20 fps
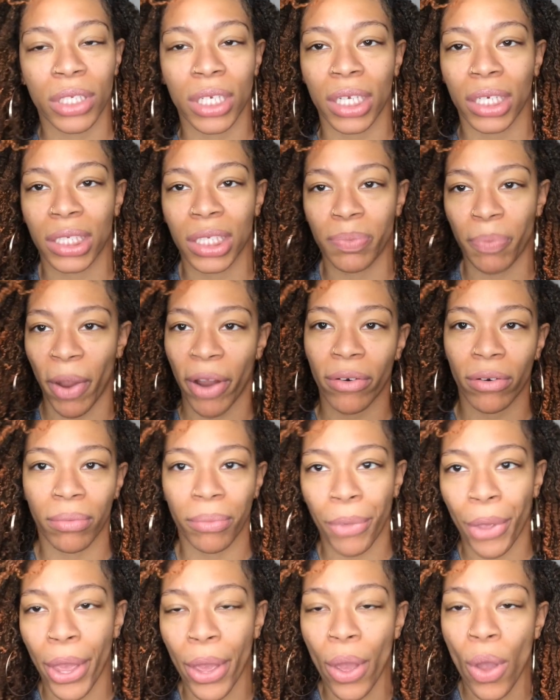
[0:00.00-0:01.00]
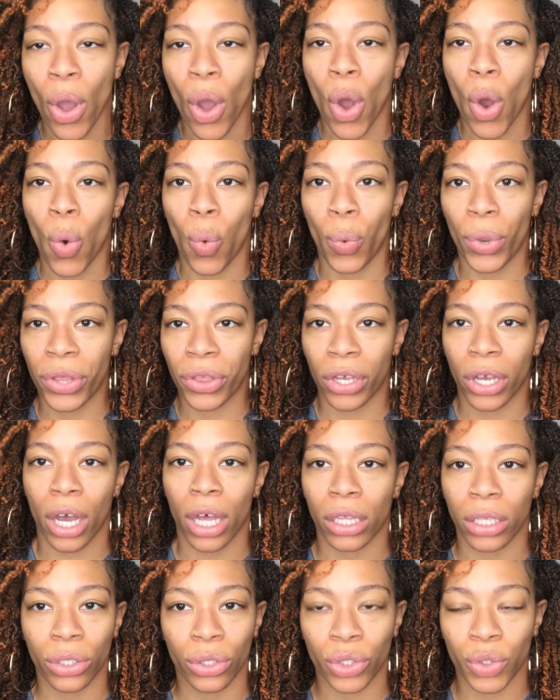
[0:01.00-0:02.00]
to experiment with
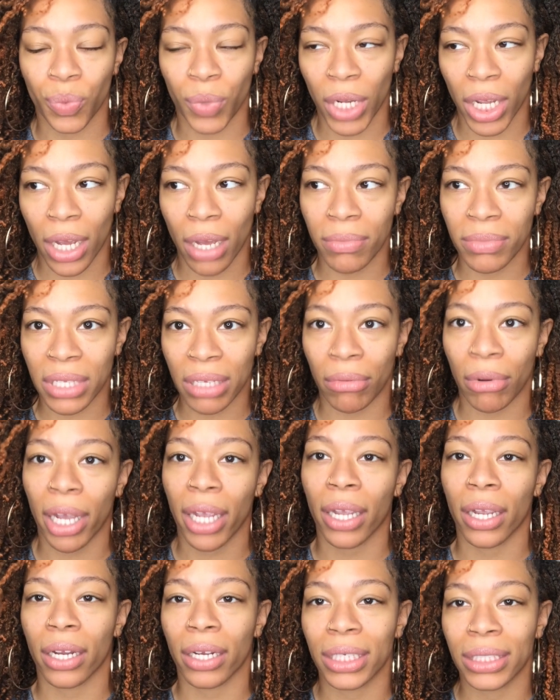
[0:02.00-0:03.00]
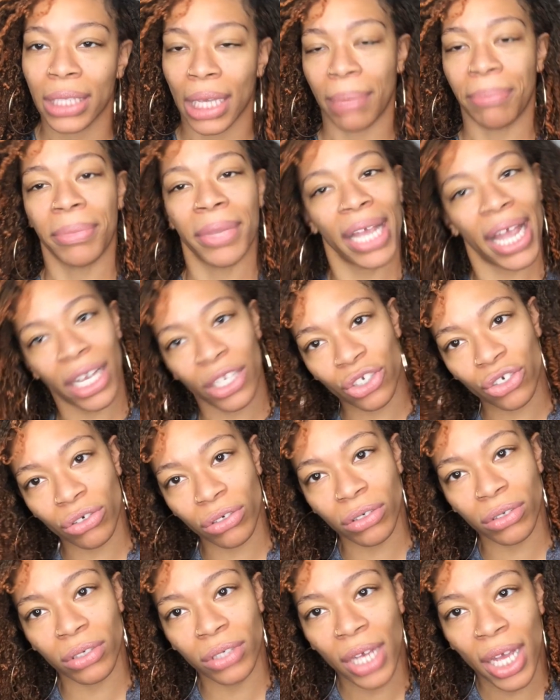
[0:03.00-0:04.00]
colors when it comes to my hair, because I'm
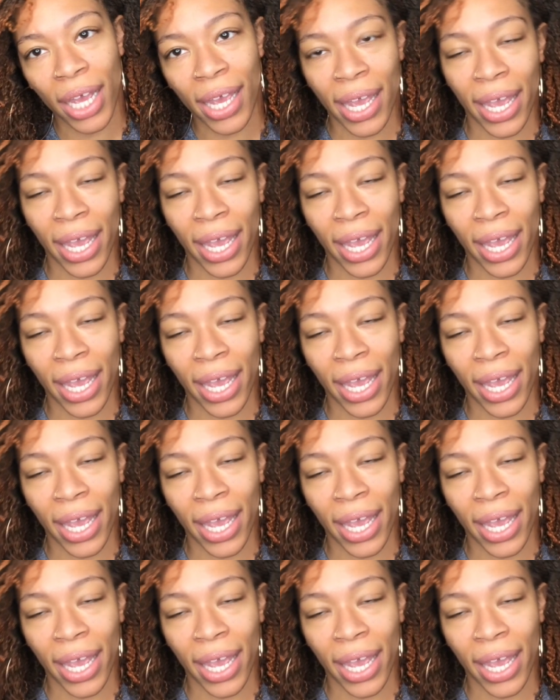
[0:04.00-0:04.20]
natural,